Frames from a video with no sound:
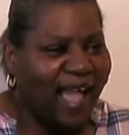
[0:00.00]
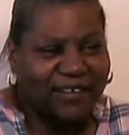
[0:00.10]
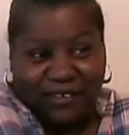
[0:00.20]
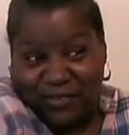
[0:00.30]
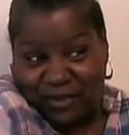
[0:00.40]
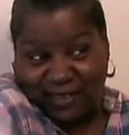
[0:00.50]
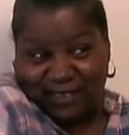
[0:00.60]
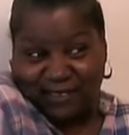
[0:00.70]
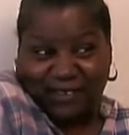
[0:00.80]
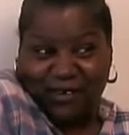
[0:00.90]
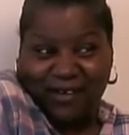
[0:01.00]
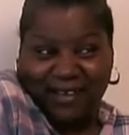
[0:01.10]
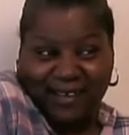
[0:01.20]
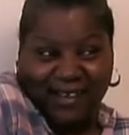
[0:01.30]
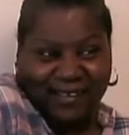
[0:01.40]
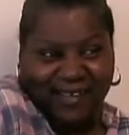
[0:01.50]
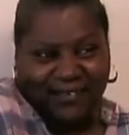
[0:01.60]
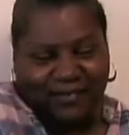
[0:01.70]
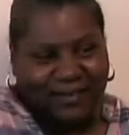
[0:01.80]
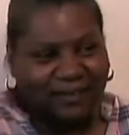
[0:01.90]
I don't know what she thought
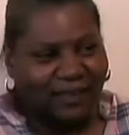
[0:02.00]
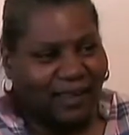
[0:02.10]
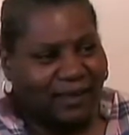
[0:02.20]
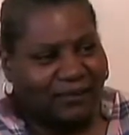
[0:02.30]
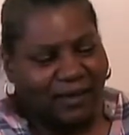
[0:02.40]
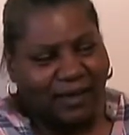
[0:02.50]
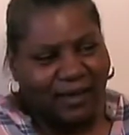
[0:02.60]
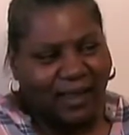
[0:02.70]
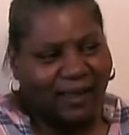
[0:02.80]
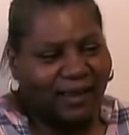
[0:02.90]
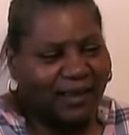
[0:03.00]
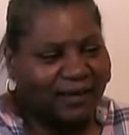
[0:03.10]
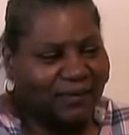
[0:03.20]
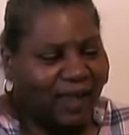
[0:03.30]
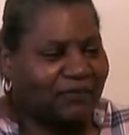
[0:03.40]
that when, like, when uh,